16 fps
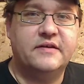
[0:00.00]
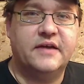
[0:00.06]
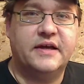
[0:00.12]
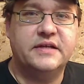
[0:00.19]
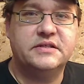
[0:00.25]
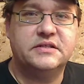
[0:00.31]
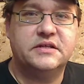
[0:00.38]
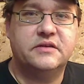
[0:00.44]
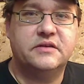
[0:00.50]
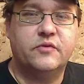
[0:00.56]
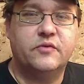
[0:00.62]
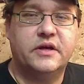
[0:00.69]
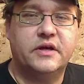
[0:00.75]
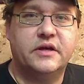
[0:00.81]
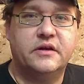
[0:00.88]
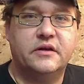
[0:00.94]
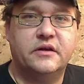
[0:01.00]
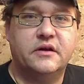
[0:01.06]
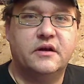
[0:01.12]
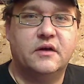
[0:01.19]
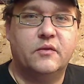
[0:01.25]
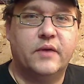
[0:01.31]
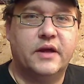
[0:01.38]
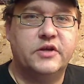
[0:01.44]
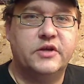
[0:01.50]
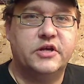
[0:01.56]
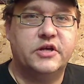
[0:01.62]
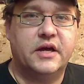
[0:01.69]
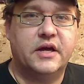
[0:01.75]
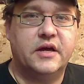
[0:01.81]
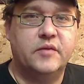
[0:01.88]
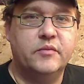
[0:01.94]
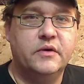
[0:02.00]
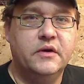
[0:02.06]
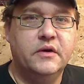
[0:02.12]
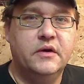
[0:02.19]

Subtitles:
Dice and we can arrange a game.